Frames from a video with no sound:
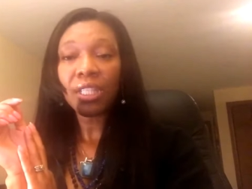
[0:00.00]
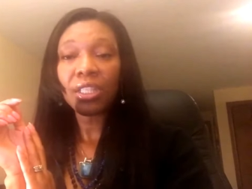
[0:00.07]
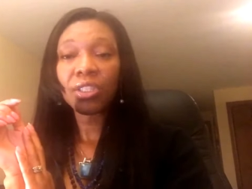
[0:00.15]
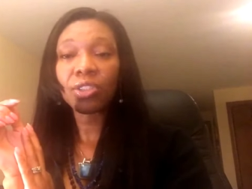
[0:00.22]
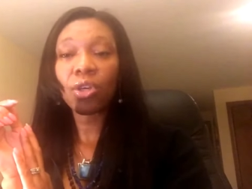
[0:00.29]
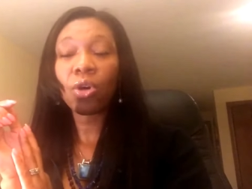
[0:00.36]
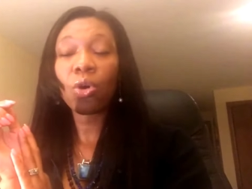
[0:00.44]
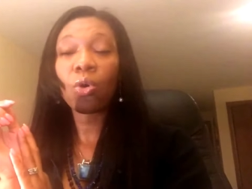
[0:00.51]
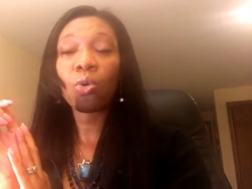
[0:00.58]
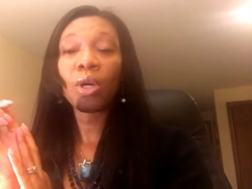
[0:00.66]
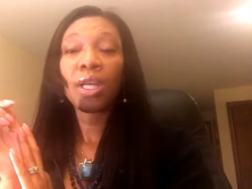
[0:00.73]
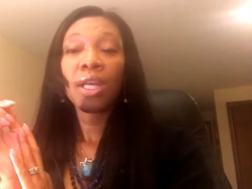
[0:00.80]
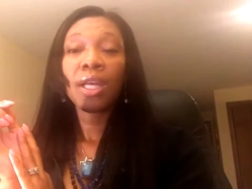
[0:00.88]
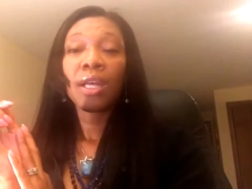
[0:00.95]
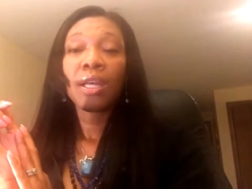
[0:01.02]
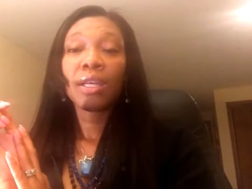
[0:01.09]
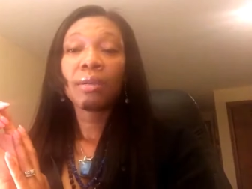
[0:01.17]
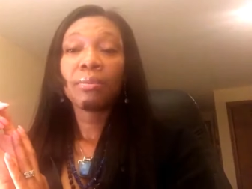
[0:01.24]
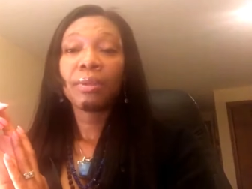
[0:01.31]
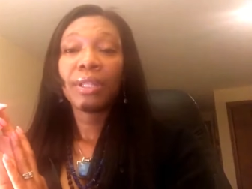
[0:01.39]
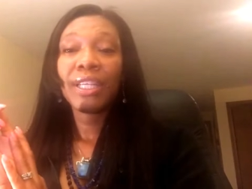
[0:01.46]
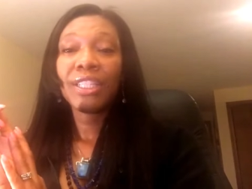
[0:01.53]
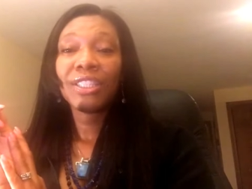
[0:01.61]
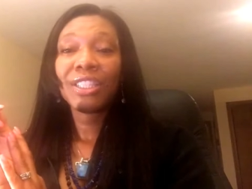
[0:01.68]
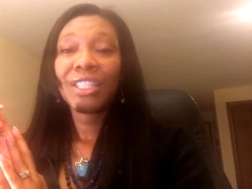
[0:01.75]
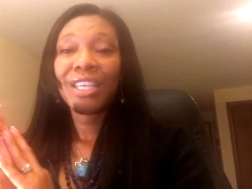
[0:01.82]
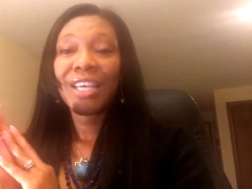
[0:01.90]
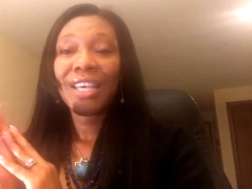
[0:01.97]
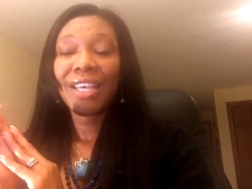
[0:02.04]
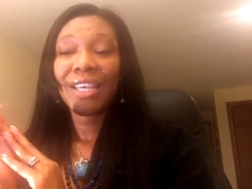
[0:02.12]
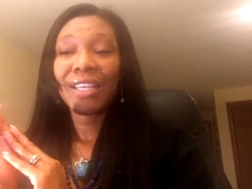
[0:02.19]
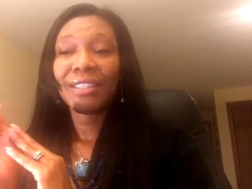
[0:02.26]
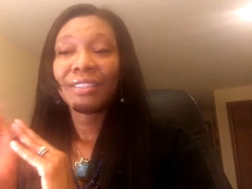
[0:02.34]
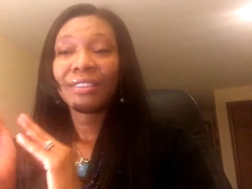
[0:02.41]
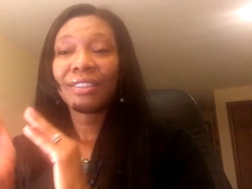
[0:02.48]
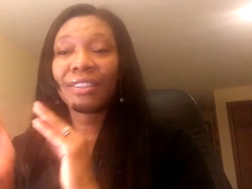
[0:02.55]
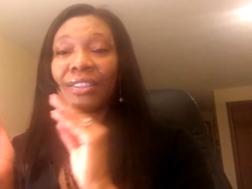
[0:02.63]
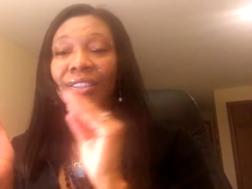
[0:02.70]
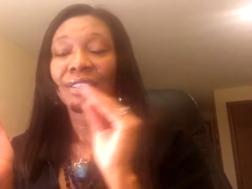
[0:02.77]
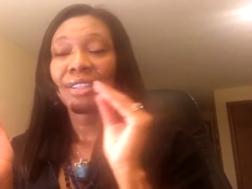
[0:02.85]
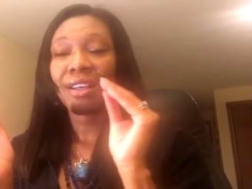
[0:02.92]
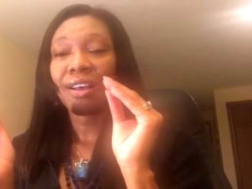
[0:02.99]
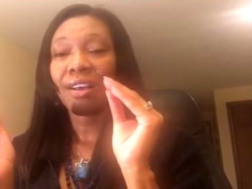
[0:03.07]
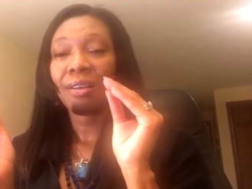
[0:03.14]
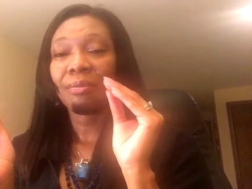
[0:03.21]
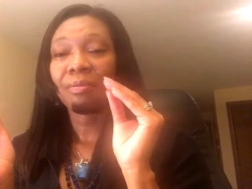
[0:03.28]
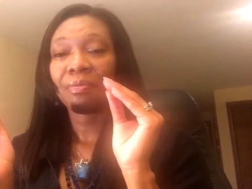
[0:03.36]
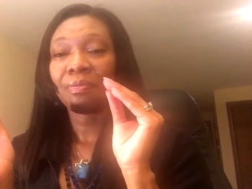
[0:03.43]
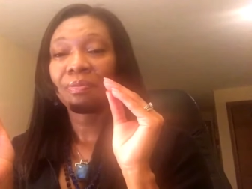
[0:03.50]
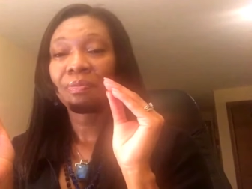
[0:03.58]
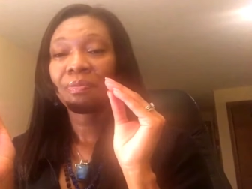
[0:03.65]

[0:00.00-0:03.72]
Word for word: So completion is um,